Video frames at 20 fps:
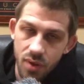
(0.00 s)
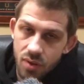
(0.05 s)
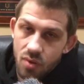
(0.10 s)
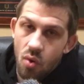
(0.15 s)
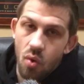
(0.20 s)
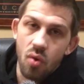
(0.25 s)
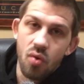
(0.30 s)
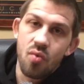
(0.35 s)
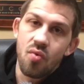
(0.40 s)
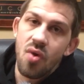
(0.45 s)

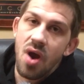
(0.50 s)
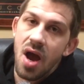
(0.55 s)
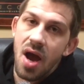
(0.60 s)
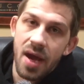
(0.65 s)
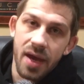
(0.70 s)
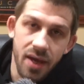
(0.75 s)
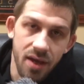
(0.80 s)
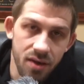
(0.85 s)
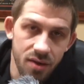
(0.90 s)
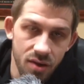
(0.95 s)
Gordon
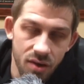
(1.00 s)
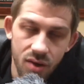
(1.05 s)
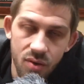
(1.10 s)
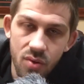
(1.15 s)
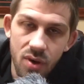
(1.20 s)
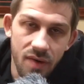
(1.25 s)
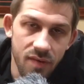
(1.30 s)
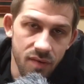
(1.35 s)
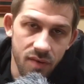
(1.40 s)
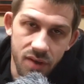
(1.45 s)
Ryan or
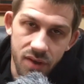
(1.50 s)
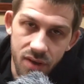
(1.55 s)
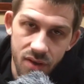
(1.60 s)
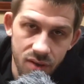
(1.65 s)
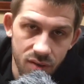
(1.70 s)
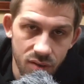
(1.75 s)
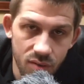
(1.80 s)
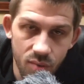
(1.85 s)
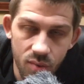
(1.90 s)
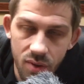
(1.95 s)
whoever,
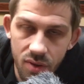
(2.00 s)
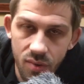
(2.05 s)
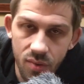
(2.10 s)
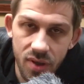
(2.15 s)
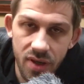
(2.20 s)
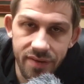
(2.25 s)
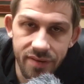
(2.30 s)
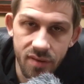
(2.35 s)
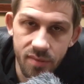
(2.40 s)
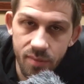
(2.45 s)
you will,
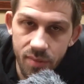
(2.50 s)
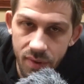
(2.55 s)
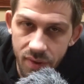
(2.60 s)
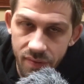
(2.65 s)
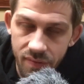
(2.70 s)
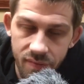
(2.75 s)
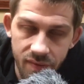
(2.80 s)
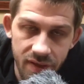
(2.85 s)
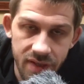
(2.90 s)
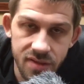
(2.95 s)
whatever, put a
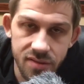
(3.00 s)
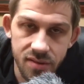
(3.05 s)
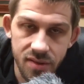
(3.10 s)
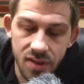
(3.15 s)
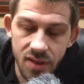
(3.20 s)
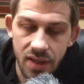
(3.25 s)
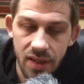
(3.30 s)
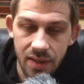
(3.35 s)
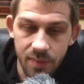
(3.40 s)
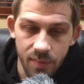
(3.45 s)
face
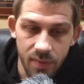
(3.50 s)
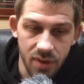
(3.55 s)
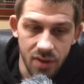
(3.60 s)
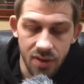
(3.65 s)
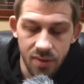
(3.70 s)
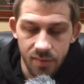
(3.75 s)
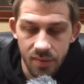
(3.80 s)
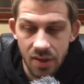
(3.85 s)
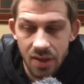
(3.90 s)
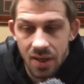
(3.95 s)
with a name.
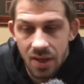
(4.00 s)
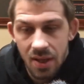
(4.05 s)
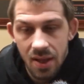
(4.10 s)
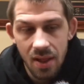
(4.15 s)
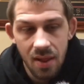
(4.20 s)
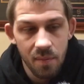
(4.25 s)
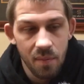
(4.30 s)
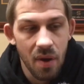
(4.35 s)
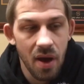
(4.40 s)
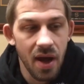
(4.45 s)

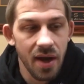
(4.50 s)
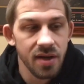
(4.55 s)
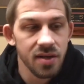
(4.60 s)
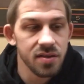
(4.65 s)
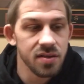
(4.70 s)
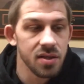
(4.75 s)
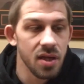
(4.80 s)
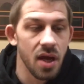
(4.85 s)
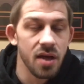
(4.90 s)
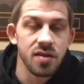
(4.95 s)
But I
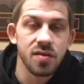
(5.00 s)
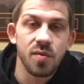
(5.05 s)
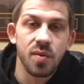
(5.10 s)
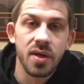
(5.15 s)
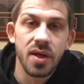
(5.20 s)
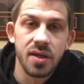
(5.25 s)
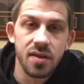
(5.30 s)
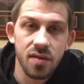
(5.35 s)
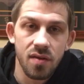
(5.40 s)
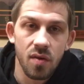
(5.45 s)
just want to
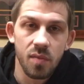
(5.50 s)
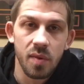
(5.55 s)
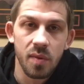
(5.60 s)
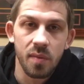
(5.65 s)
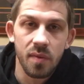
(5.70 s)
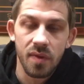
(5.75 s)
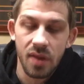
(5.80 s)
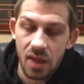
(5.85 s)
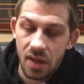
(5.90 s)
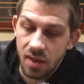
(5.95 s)
get to know
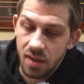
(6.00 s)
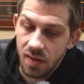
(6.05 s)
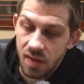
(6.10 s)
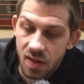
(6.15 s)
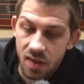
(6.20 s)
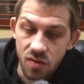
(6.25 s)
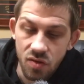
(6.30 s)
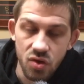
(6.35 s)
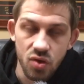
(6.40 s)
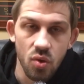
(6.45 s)
people that
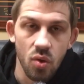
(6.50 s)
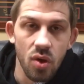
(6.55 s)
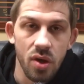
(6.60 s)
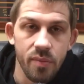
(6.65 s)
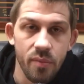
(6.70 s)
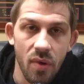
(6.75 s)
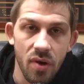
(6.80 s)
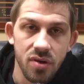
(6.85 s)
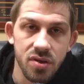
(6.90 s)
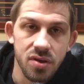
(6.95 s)
enjoy
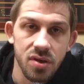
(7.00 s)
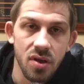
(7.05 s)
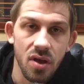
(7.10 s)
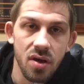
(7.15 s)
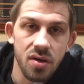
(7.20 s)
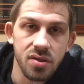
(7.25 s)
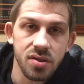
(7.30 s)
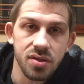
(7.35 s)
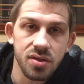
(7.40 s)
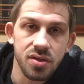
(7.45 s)
martial
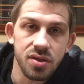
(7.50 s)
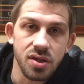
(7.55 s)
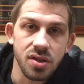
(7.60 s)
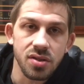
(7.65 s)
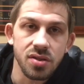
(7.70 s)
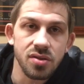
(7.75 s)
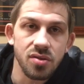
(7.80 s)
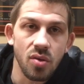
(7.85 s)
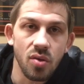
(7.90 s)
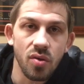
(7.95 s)
arts
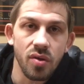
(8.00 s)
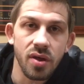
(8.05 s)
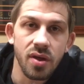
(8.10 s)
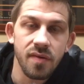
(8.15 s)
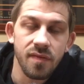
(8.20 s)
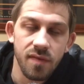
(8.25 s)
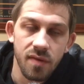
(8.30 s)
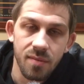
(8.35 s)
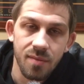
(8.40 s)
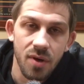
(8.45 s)
just solely
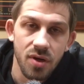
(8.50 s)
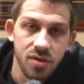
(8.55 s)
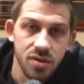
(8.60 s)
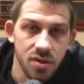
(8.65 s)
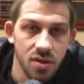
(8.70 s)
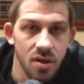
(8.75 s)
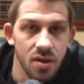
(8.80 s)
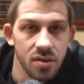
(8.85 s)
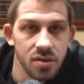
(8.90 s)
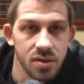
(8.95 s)
for
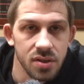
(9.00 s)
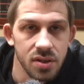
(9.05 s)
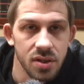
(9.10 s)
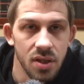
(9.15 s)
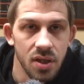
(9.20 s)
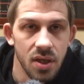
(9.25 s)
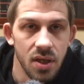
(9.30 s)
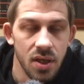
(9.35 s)
martial arts.